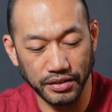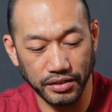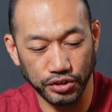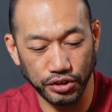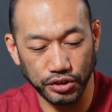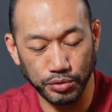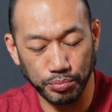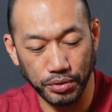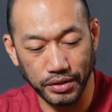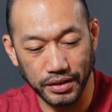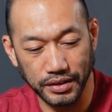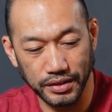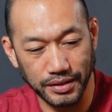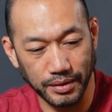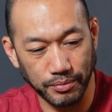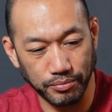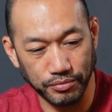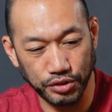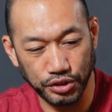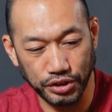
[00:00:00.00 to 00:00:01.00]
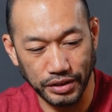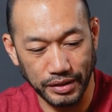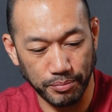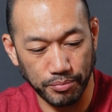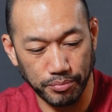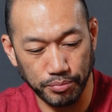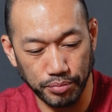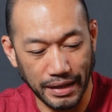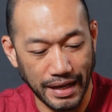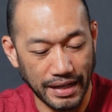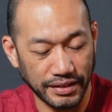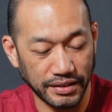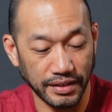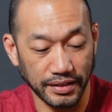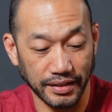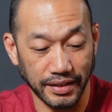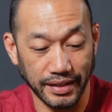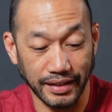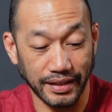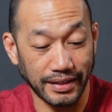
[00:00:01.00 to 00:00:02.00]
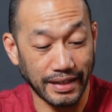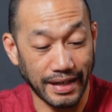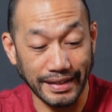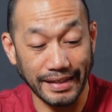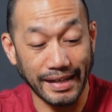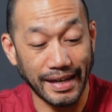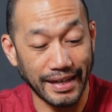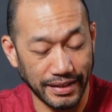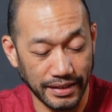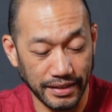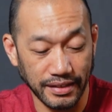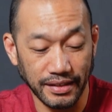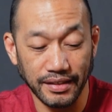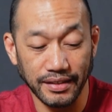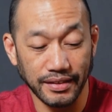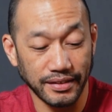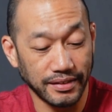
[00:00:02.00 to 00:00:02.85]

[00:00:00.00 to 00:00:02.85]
they'll just put in some cheap plastic thing, and I get it.